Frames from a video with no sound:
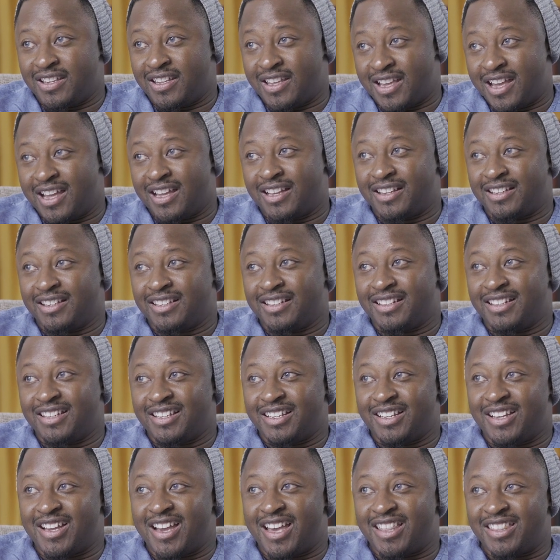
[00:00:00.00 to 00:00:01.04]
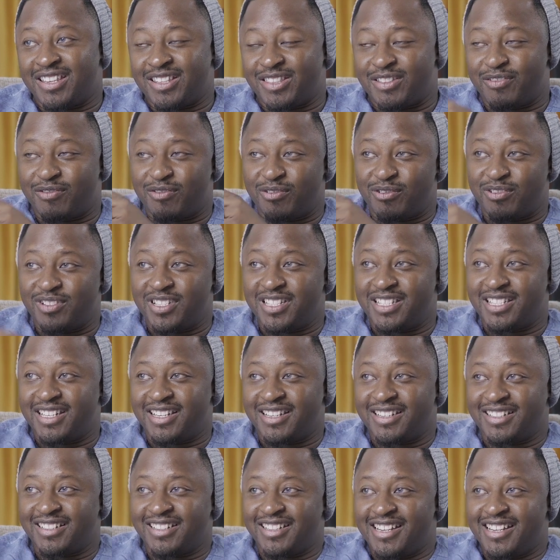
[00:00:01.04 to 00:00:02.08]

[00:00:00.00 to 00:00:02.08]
Yeah. I think the food is here.